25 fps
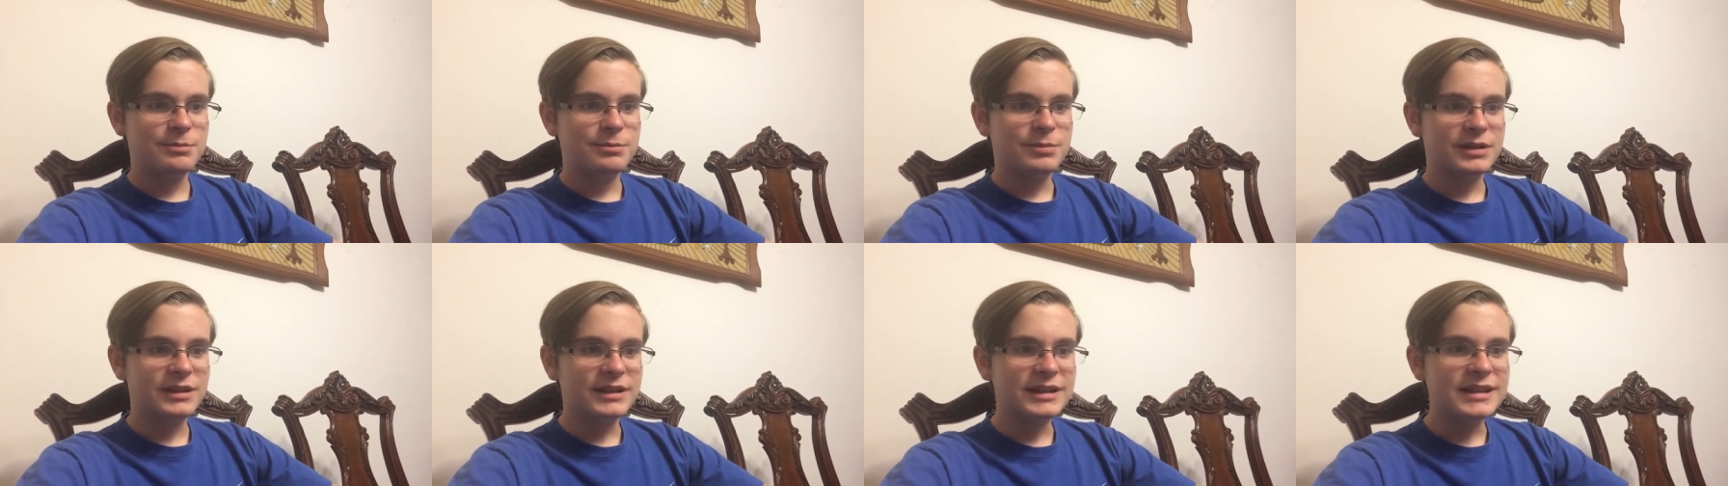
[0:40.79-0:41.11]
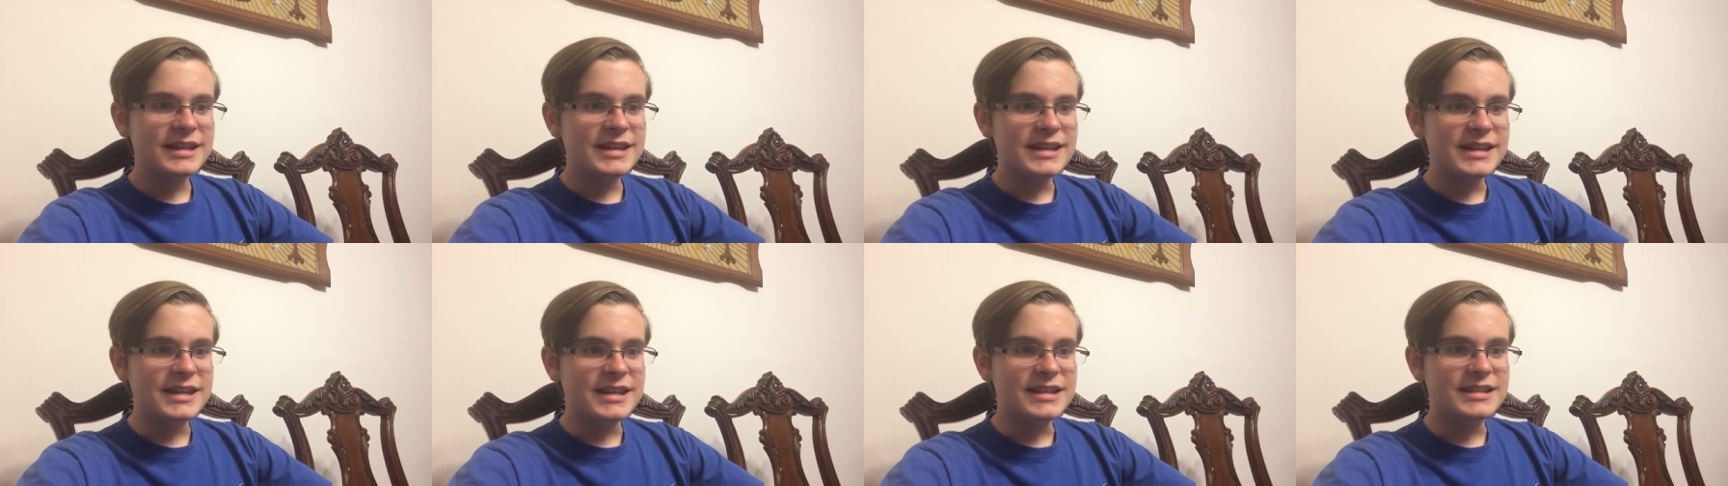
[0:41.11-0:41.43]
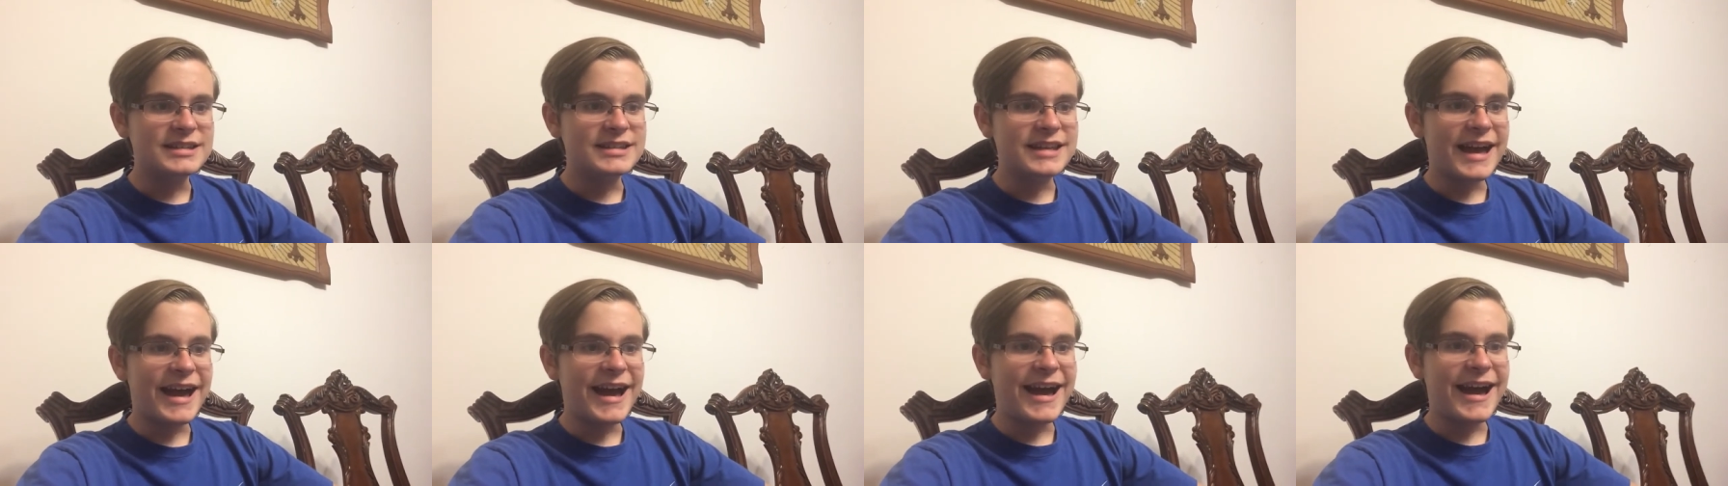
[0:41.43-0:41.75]

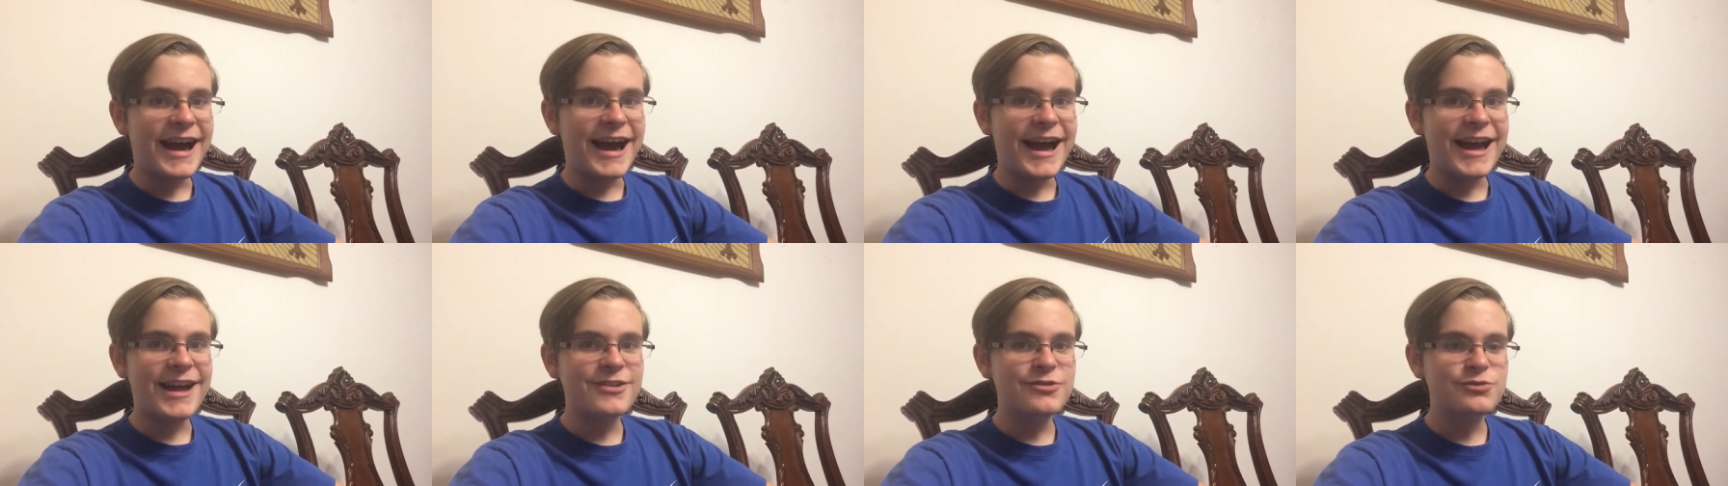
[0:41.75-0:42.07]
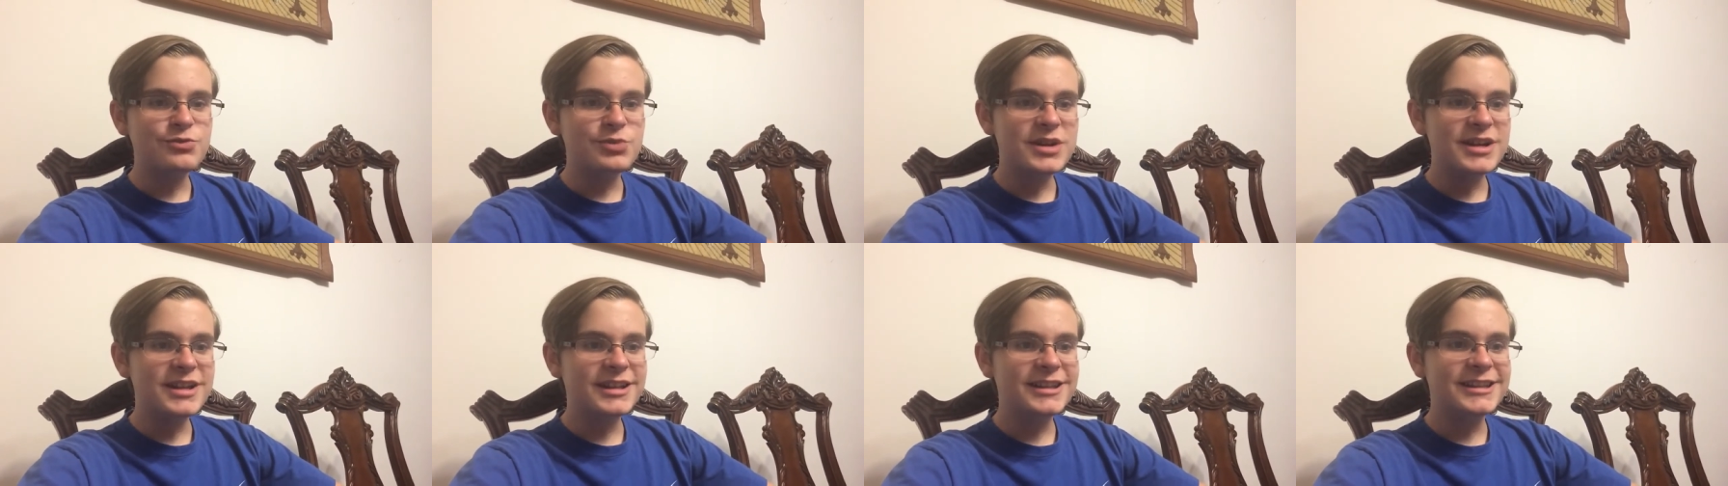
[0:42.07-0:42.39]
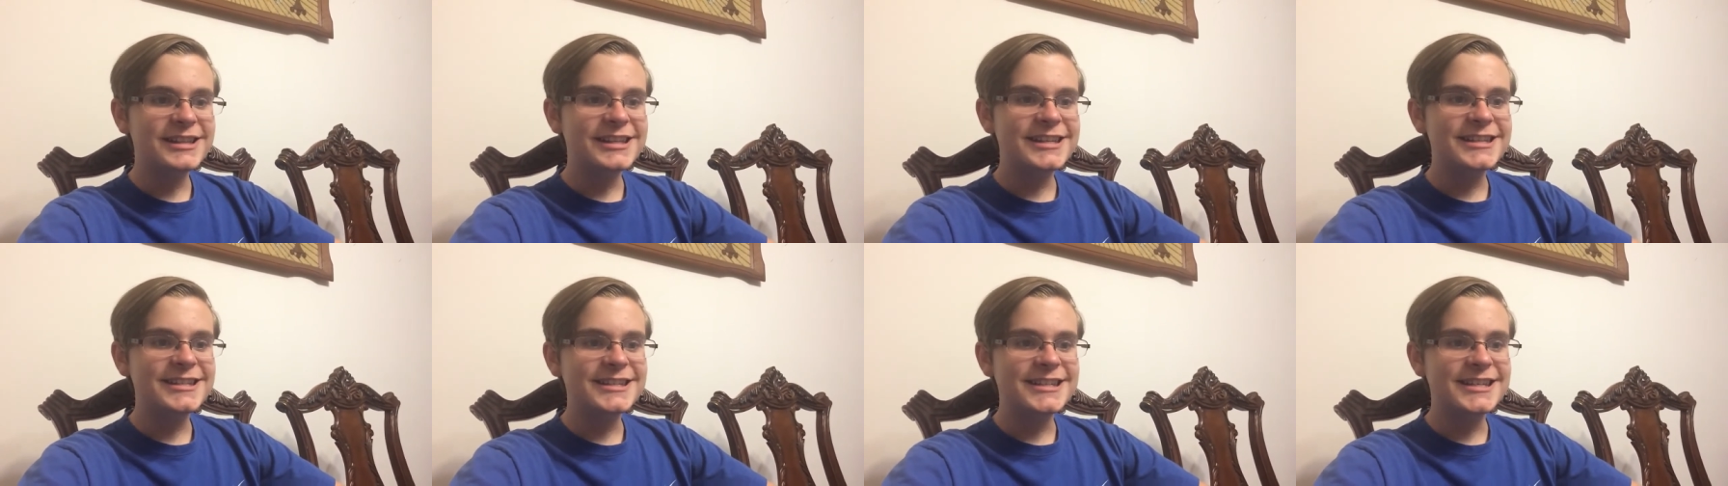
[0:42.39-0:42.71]
Please, I
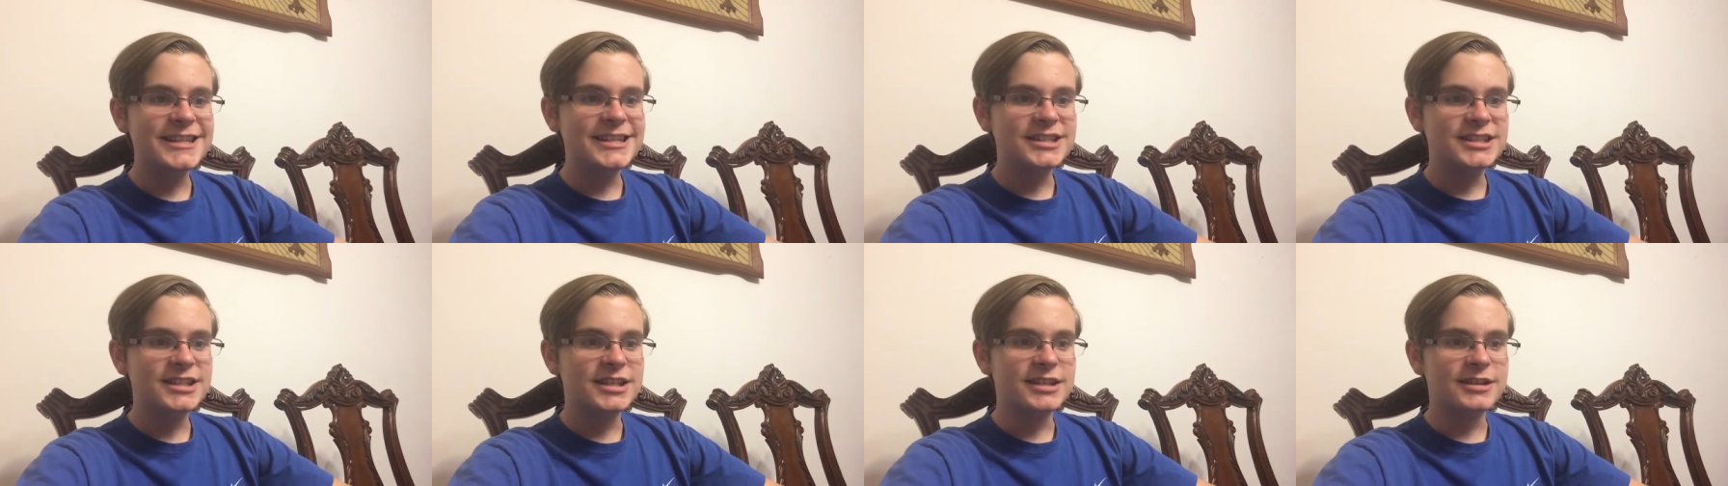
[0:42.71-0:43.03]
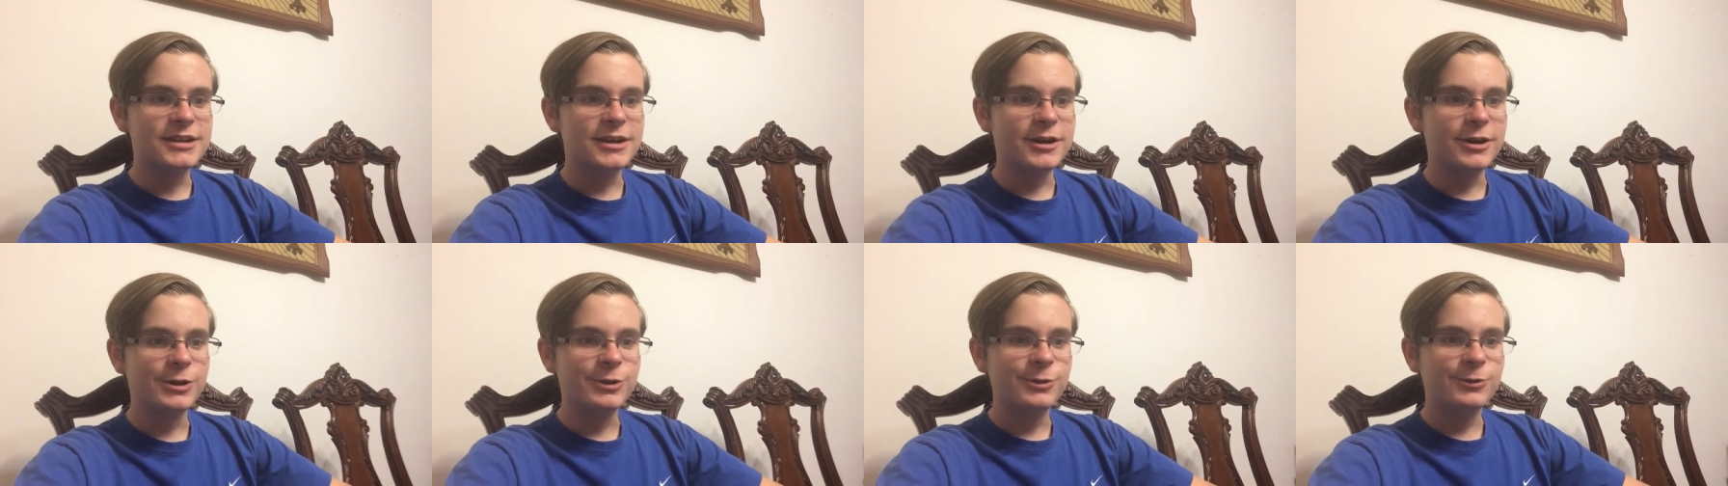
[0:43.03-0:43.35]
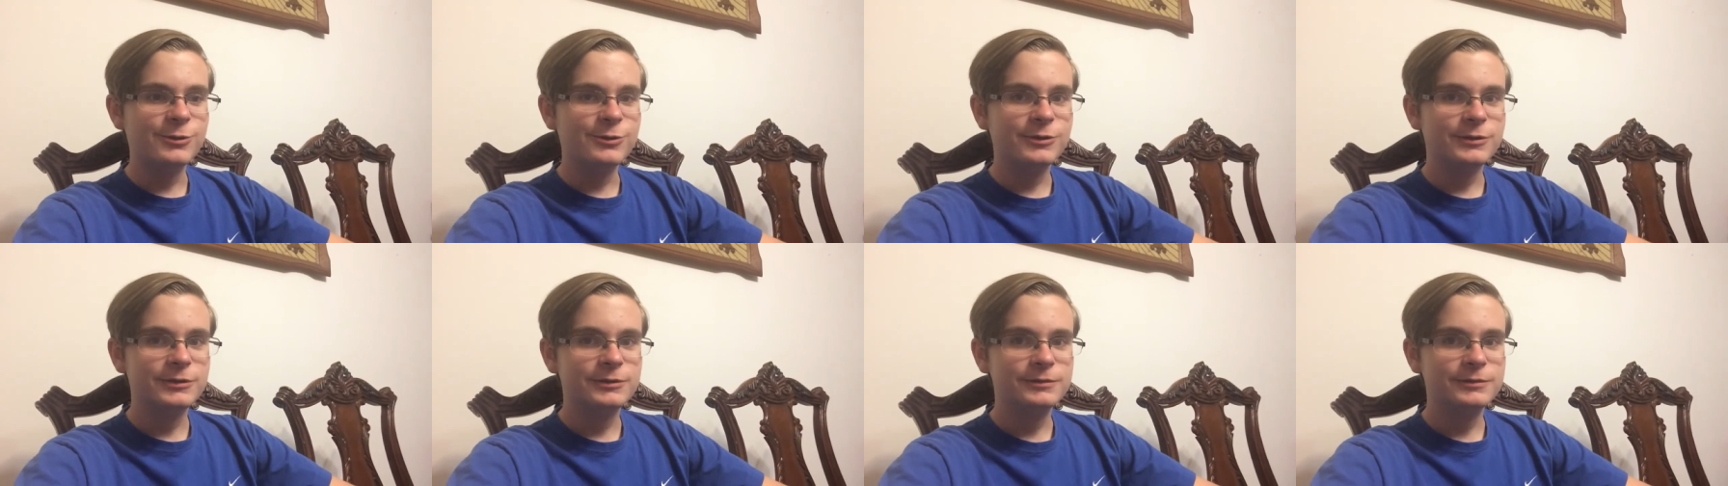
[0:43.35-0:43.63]
really need to know.